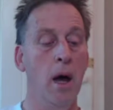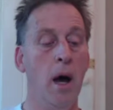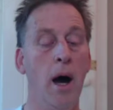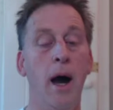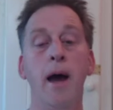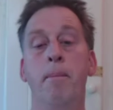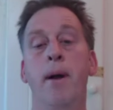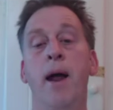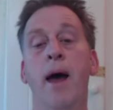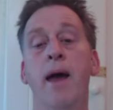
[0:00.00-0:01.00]
I
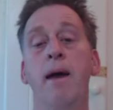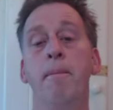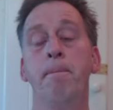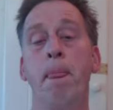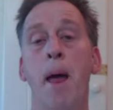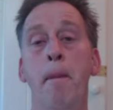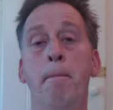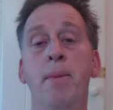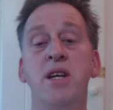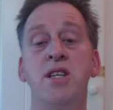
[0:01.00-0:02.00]
play
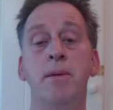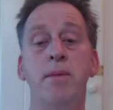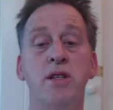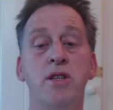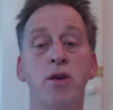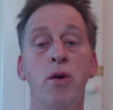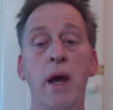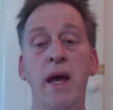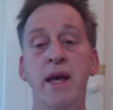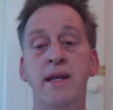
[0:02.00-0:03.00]
bishop to
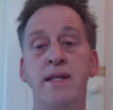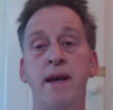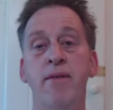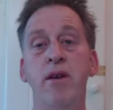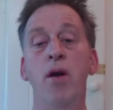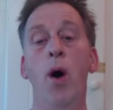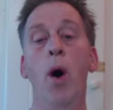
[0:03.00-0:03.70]
e7